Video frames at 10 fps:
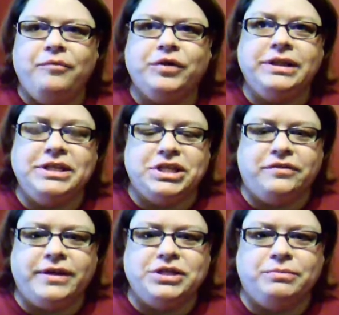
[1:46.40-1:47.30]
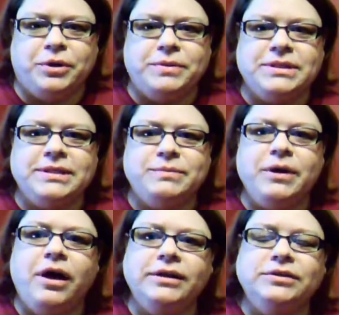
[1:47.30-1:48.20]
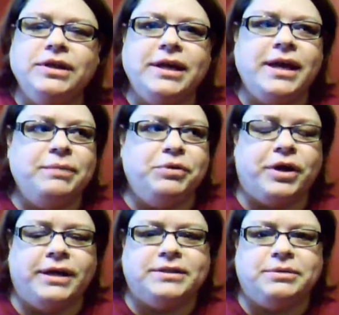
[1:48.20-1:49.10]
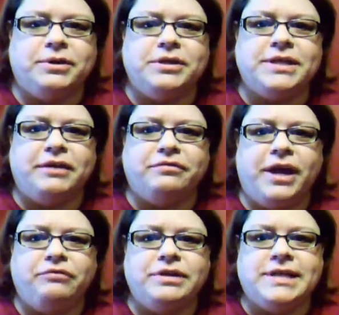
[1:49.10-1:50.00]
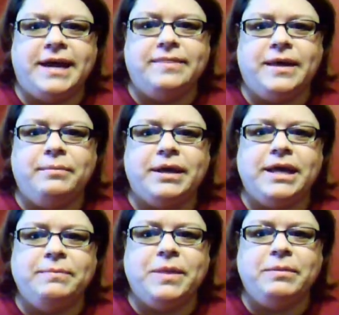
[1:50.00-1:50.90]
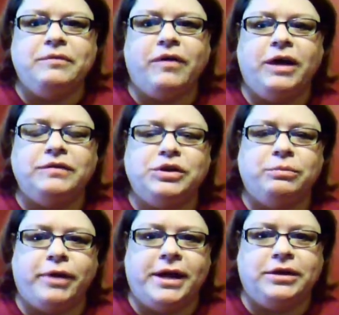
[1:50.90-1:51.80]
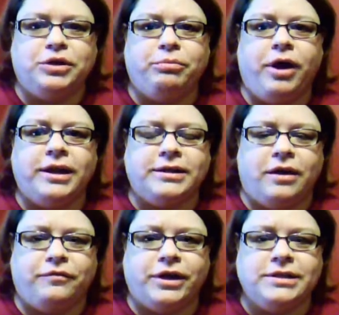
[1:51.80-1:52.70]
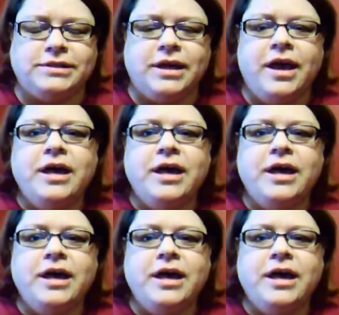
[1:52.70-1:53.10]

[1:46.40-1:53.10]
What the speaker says: For lead generation purposes, but also to keep your customers and retain them and keep them involved in your brand and your product offerings.